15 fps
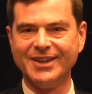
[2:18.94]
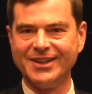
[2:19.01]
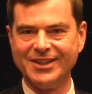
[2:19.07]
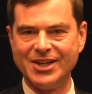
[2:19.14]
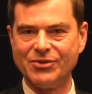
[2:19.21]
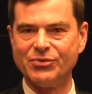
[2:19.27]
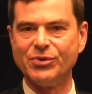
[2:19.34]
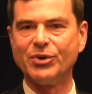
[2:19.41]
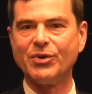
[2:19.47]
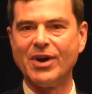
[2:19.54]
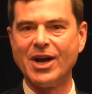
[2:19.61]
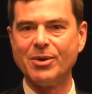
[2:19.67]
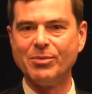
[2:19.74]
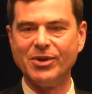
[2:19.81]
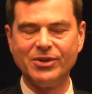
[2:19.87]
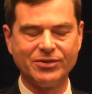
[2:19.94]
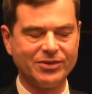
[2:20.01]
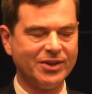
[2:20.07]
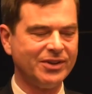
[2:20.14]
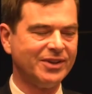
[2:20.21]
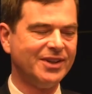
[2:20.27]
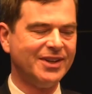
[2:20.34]
You have requirements
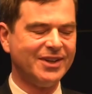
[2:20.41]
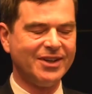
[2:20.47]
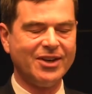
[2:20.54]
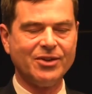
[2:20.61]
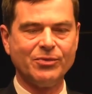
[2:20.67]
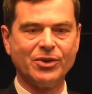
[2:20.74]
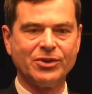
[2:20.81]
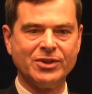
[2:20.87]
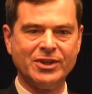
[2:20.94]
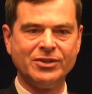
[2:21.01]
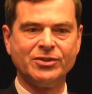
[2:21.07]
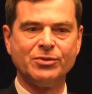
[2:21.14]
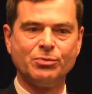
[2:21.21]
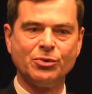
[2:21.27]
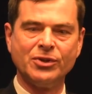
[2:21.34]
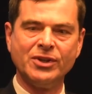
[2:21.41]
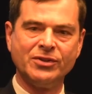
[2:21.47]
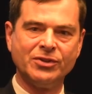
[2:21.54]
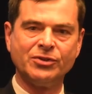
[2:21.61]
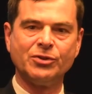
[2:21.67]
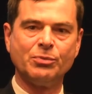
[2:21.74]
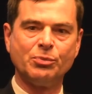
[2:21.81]
on what is
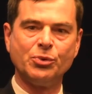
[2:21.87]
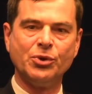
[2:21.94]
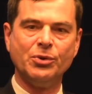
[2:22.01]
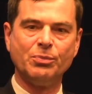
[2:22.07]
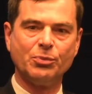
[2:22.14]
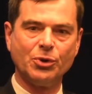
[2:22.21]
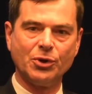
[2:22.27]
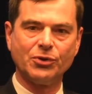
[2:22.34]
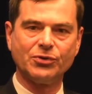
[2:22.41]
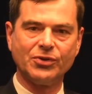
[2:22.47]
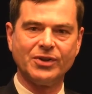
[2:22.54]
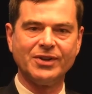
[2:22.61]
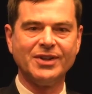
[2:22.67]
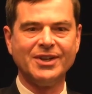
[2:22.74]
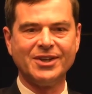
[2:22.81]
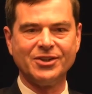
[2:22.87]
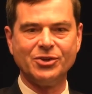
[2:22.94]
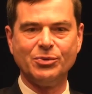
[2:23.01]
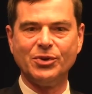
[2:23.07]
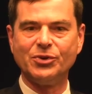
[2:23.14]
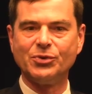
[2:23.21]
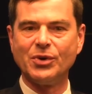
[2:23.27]
a prudent person, do
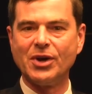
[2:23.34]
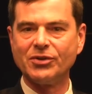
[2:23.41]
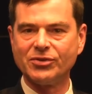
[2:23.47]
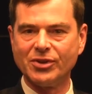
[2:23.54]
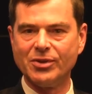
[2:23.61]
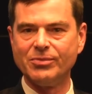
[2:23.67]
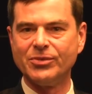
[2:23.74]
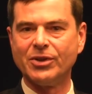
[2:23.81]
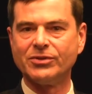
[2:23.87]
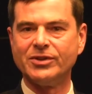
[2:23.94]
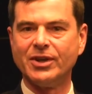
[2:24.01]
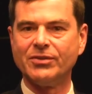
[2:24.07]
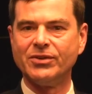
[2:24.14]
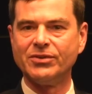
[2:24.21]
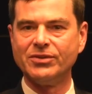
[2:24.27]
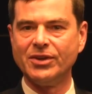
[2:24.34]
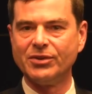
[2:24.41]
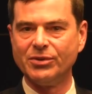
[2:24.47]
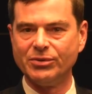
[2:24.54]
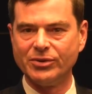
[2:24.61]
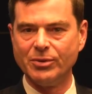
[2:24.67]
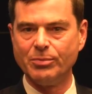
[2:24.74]
we trust them, does he have the
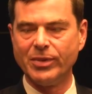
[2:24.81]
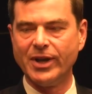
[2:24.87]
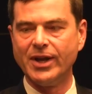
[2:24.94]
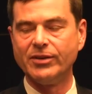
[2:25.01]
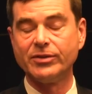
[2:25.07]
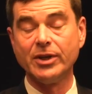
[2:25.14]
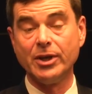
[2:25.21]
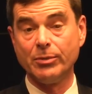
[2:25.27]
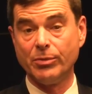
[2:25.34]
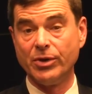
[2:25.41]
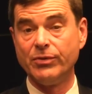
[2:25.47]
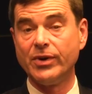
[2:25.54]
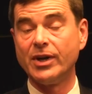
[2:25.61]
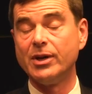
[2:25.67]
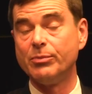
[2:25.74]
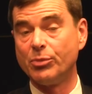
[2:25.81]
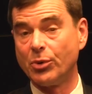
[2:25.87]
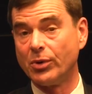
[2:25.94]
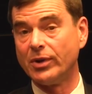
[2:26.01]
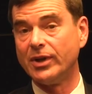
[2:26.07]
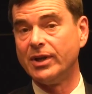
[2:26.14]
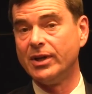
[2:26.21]
systems in place, but very
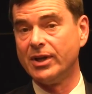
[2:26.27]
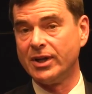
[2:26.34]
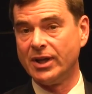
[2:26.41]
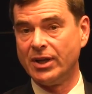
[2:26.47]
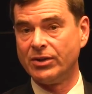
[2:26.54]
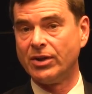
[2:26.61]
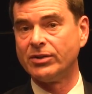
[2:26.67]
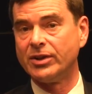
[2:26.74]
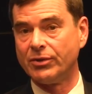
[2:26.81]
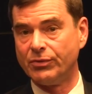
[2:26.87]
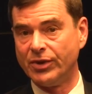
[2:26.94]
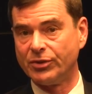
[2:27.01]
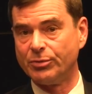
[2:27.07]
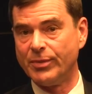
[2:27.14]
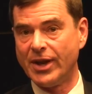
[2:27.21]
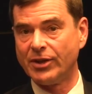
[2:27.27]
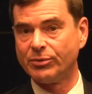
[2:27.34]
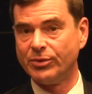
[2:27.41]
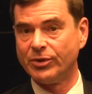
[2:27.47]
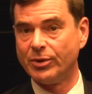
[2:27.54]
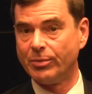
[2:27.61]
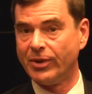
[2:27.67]
importantly, does he have risk
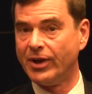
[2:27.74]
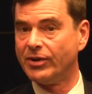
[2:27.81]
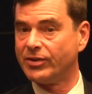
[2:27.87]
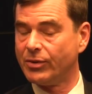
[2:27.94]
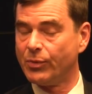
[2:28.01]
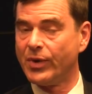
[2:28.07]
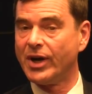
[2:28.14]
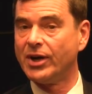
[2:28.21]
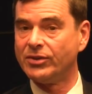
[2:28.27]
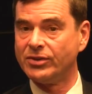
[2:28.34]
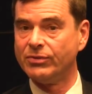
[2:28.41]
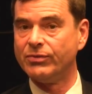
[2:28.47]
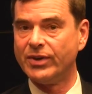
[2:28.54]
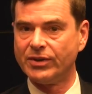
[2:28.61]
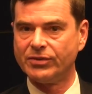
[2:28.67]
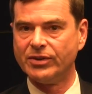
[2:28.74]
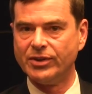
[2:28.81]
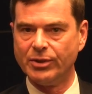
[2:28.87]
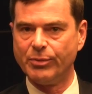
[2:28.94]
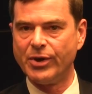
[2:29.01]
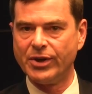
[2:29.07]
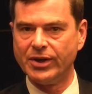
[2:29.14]
management in place, and where he's investing
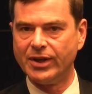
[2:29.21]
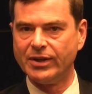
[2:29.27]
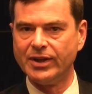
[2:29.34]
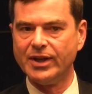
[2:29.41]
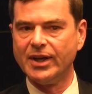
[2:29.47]
the money in.